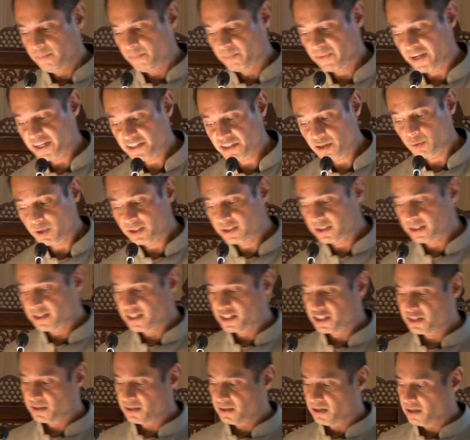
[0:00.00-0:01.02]
Thus, a watan
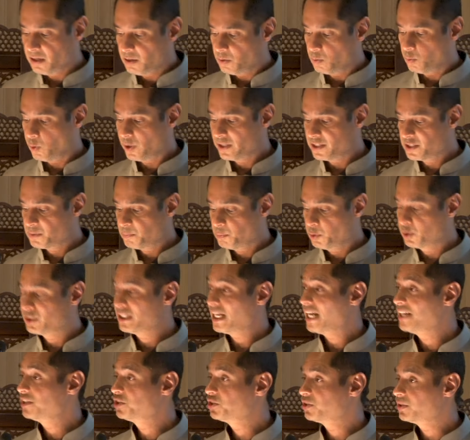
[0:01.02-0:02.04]
is what is
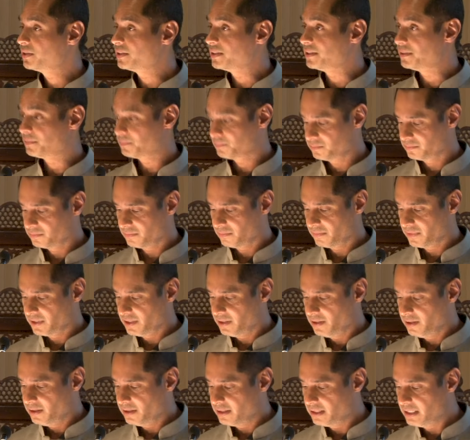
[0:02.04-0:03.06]
potentially,
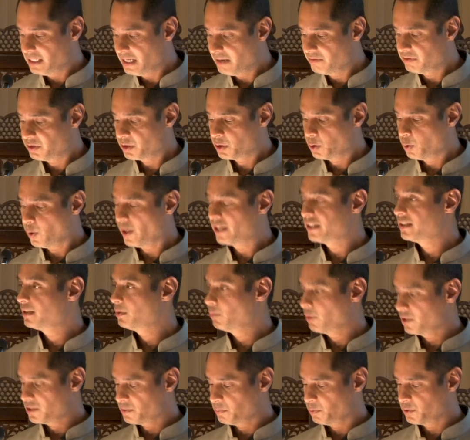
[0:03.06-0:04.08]
never quite
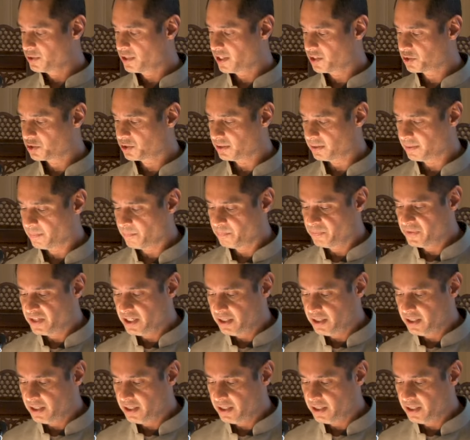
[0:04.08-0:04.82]
in one's possession.